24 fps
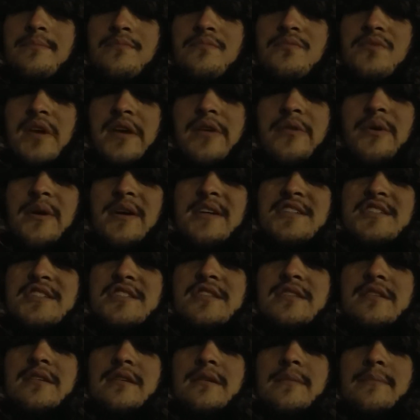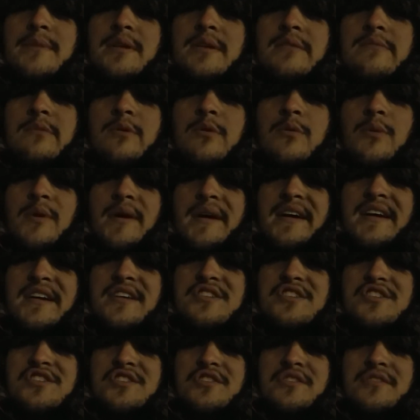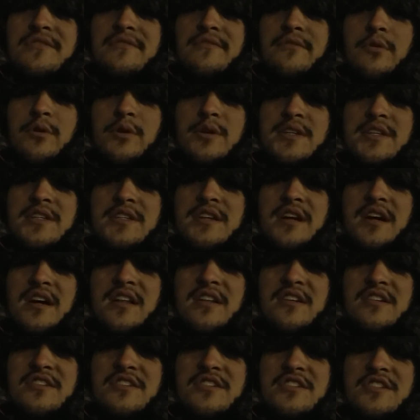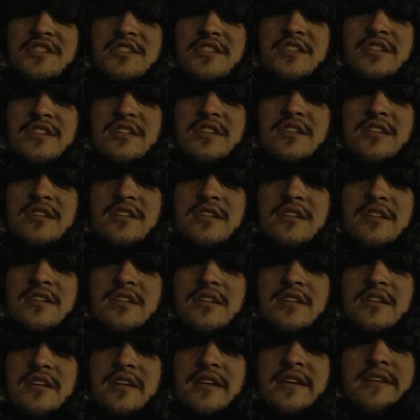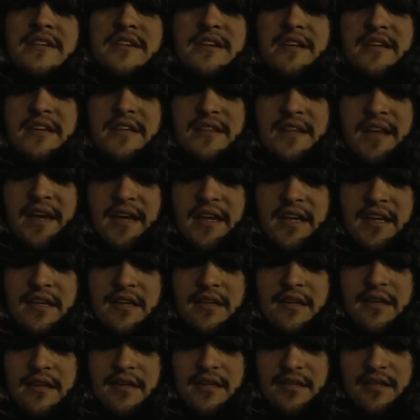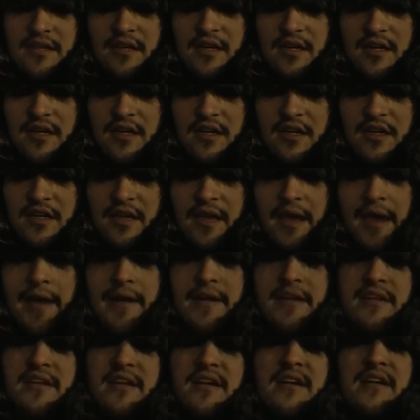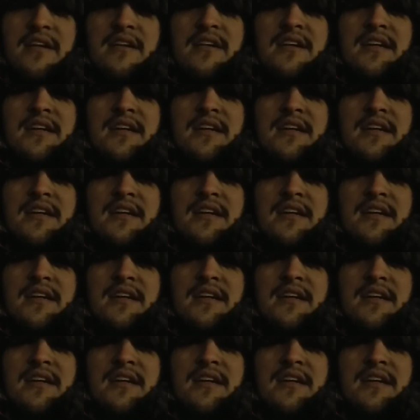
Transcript: they raised the minimum wage to $14 in Canada,